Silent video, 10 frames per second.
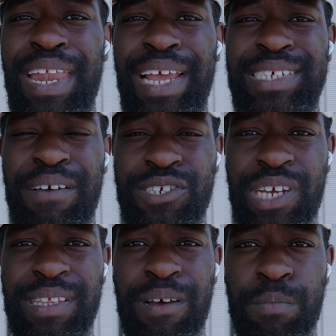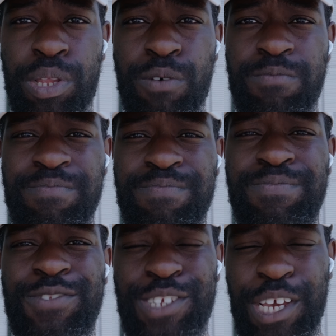Let's have a chat down below.
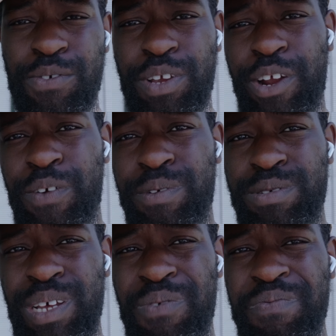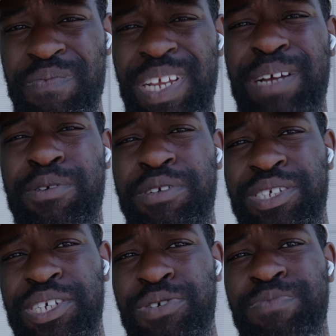Take good care of yourself, and I'm gonna
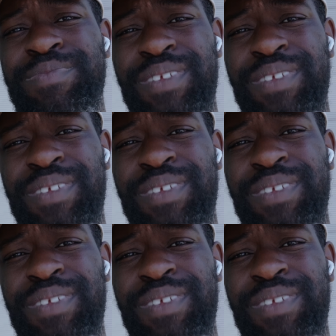see you